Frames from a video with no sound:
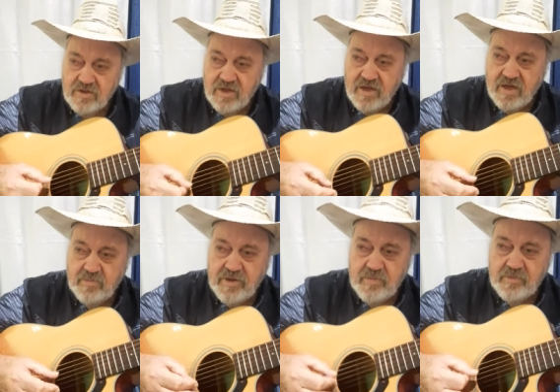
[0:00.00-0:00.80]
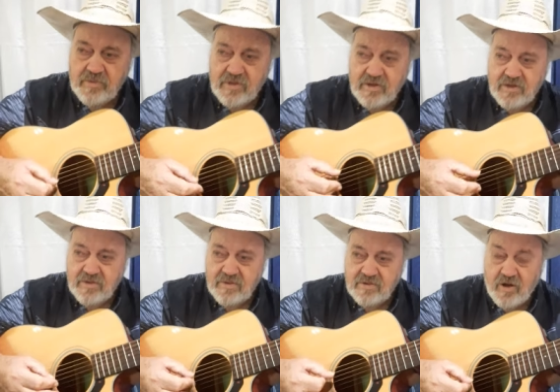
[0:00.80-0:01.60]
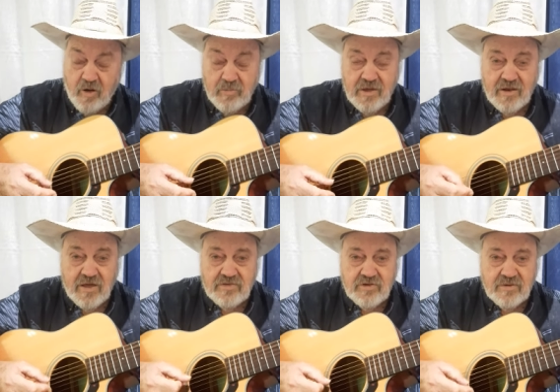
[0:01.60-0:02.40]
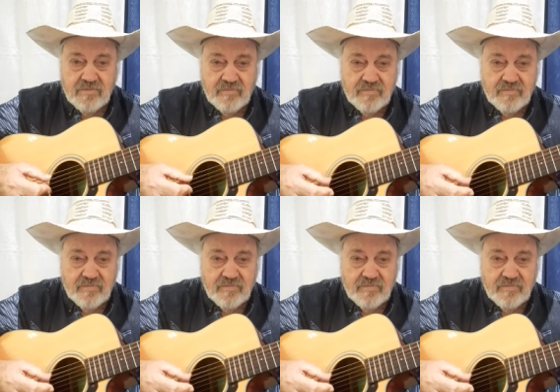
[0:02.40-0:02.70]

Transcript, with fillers: Yeah, people, they call me a legend.